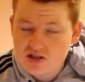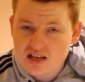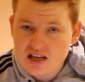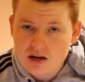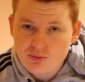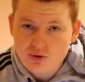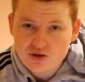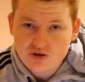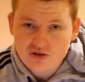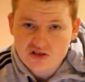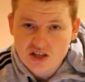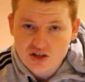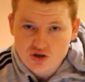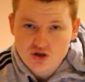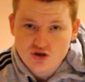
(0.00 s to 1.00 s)
The Cowboys have got
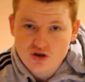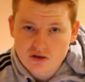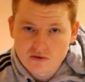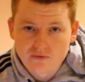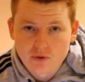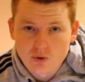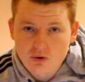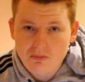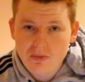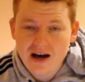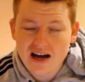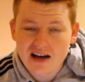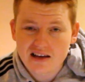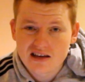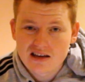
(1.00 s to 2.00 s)
such a strong forward
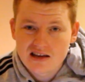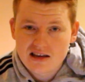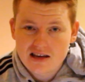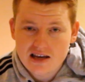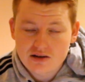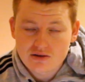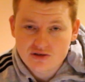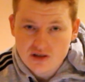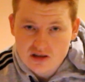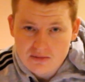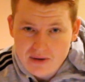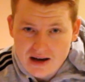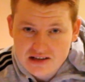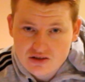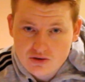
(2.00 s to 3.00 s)
pack. And also their
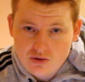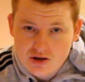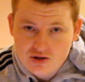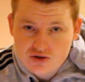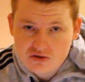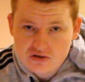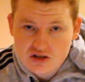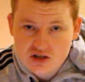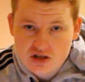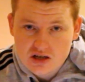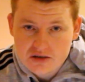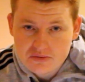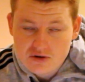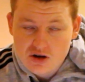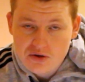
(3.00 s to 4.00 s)
backs are quite strong this year
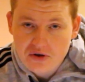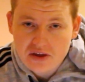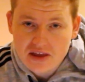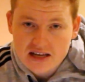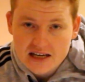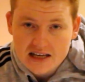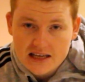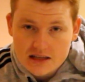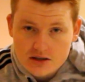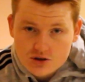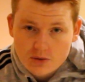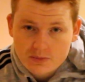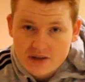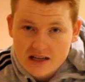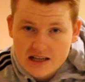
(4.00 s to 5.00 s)
as well. Although they didn't get the
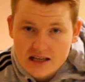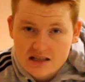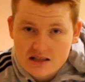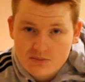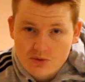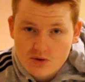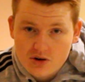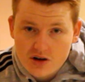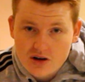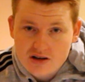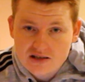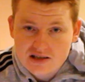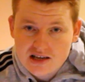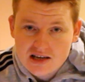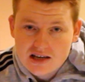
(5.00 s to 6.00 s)
job done against the
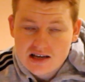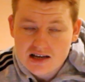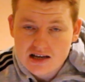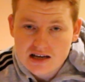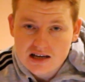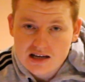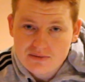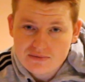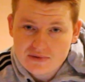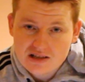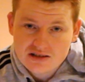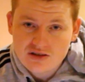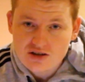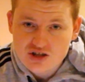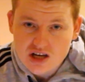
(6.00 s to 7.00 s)
Broncos,
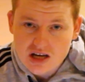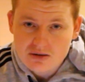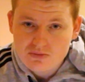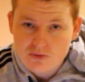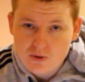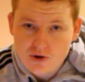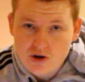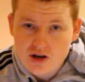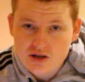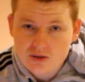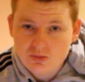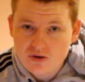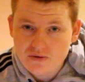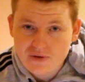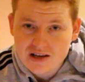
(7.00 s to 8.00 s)
there's no shame. The Broncos
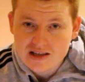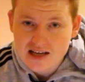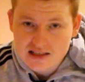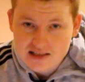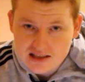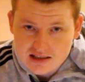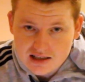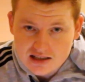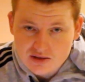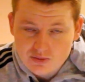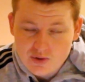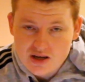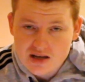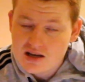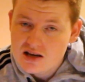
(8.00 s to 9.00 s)
were fantastic last
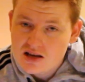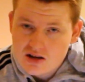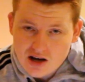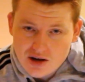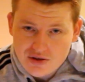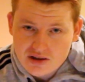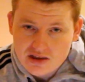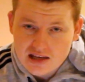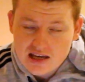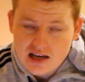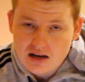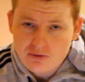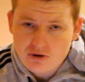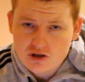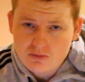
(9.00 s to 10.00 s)
week. I think the
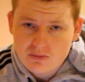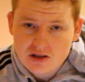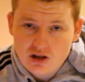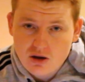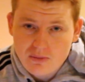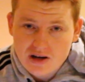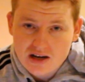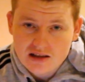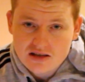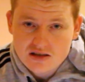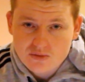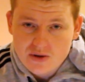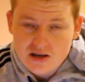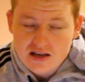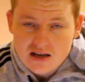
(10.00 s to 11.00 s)
Cowboys would be a lot better
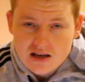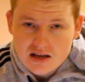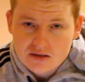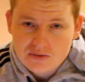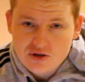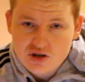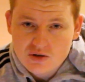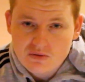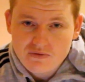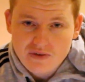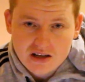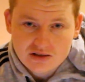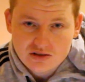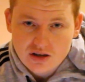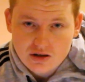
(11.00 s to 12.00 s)
this week, especially with
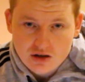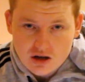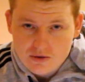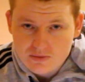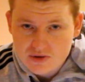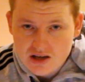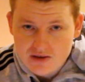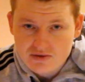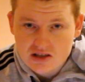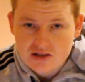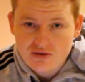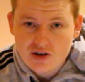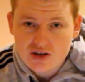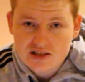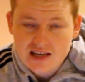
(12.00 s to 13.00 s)
Valentine Holmes having his
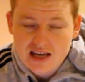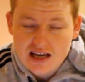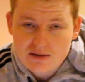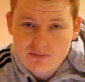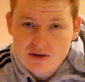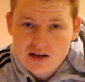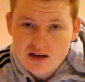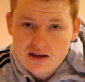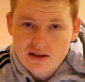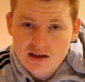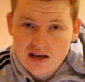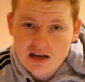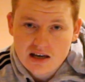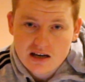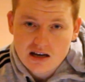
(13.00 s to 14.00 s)
first game
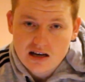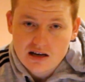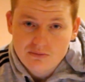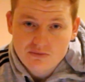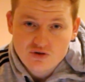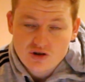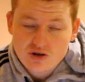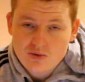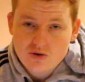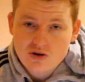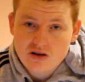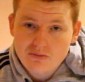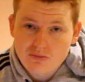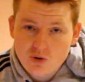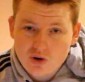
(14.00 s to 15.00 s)
there.
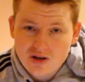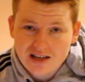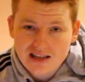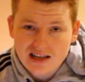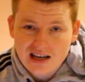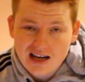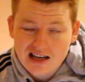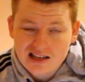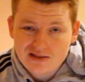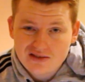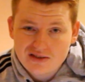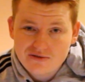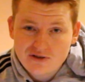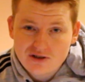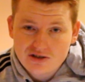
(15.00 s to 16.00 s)
Drinkwater and Morgan in the halves for
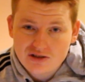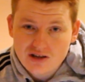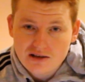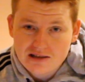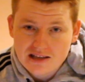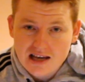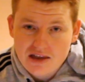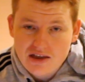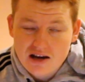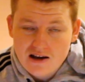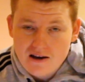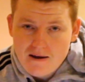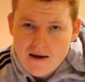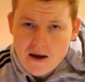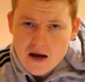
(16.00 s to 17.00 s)
the first time together.
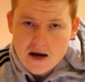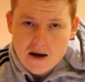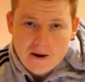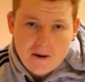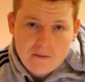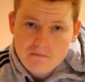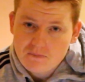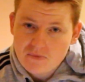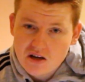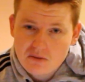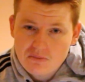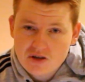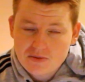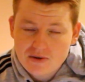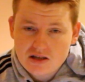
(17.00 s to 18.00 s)

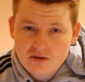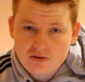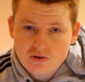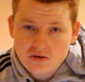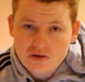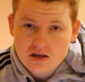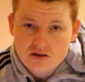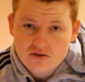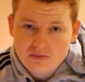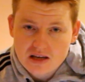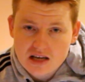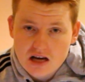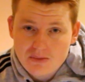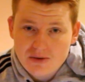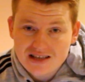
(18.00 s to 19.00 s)
I'm expecting good things from the
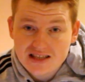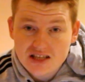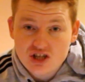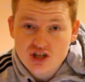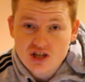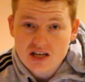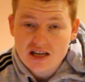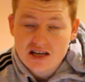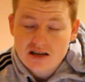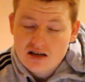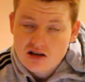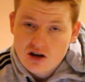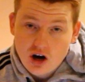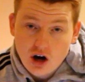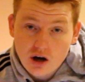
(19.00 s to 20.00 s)
Cowboys this year.
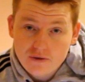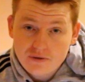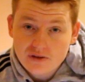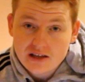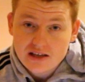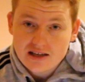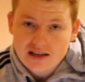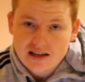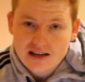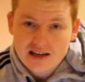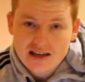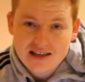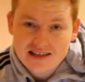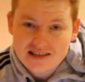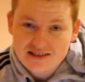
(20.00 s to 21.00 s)
Hopefully
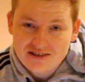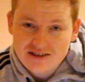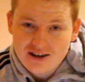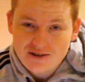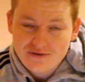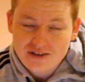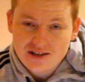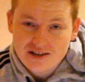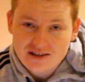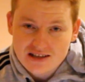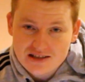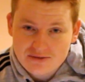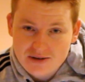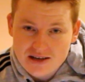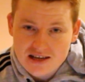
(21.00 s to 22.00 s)
not
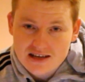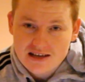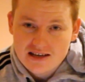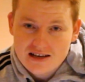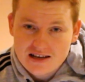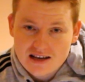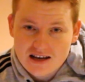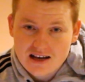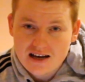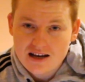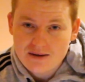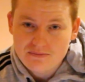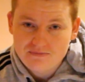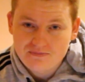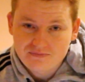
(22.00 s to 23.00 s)
this week.
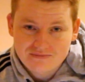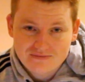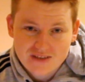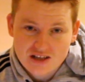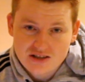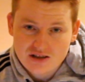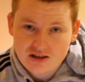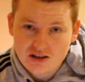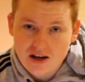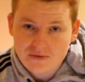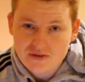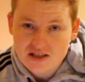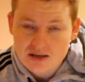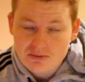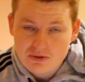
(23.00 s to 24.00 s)
Because I'd love
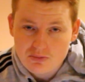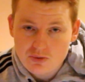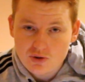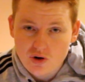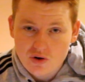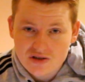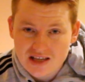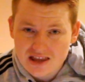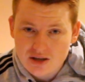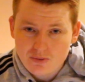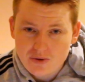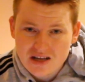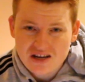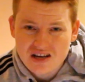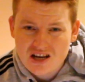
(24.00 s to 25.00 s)
to see my Bulldogs hit the
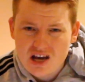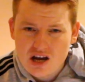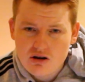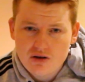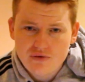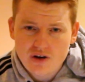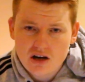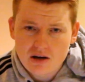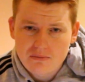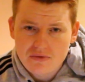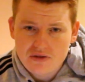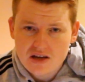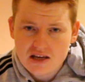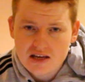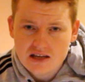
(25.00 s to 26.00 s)
win. However, I'm
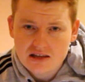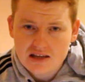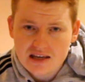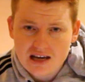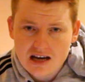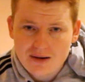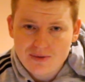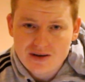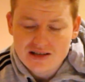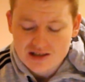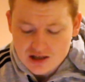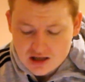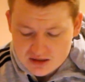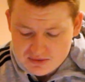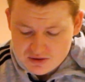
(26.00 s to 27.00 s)
thinking the Cowboys are
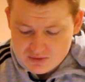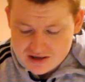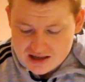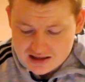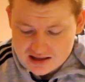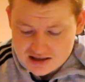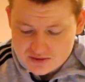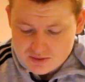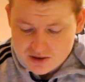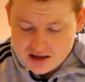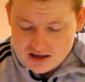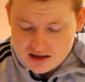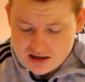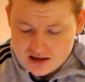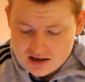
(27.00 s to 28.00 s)
going to be winning this
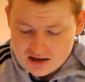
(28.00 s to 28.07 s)
one.